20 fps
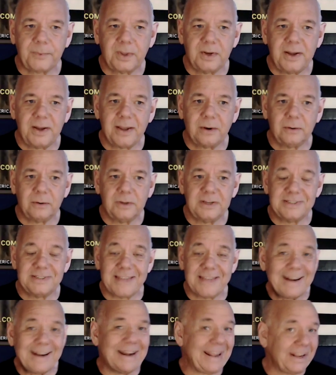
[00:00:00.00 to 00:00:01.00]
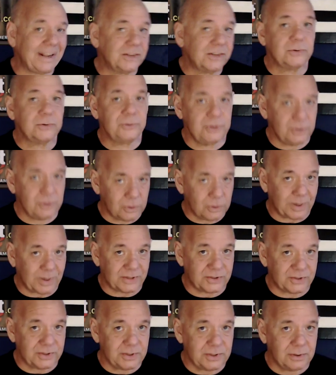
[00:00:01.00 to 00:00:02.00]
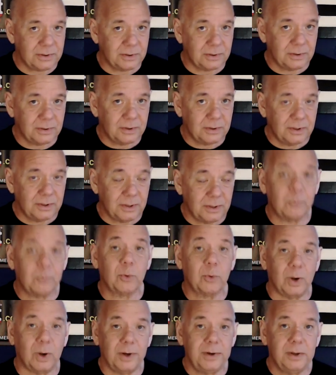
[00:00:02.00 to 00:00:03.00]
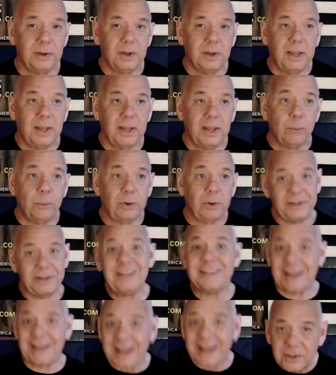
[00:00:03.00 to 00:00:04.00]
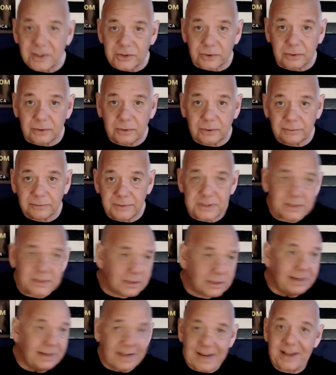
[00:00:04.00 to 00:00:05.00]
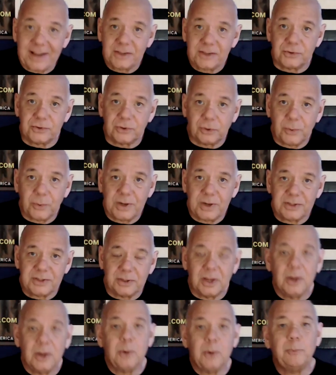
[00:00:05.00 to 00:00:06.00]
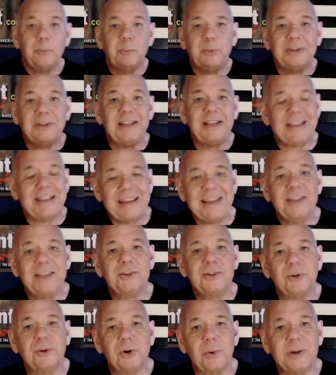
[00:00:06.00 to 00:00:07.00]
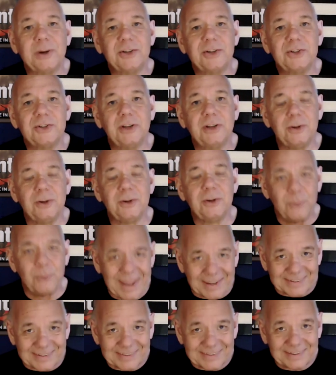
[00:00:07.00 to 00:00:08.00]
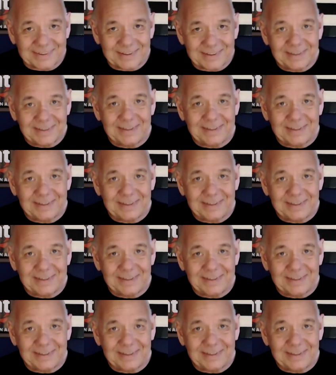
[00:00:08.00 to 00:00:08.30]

Now, is that an answer to your question? Number one. Well, it is an answer. Physically, they answered your question, but that they answered the question that you asked.